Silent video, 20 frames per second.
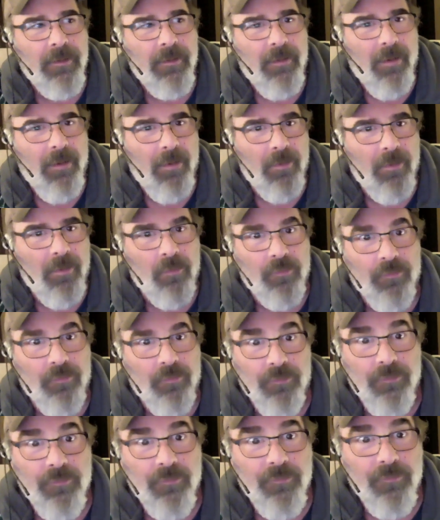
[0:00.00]
all
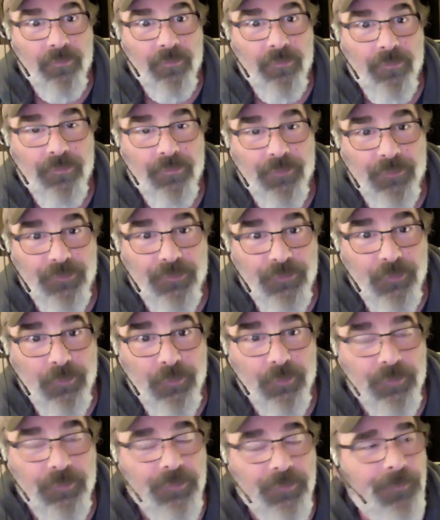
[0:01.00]
over their
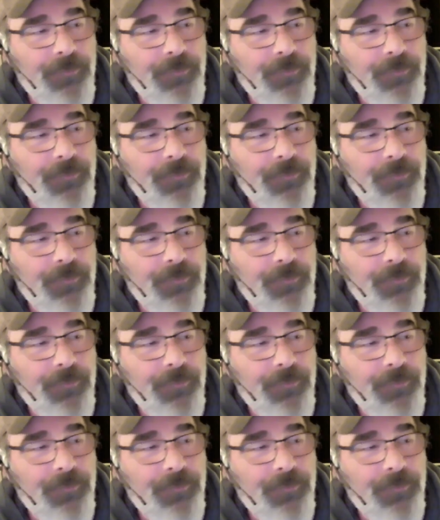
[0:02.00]
suits.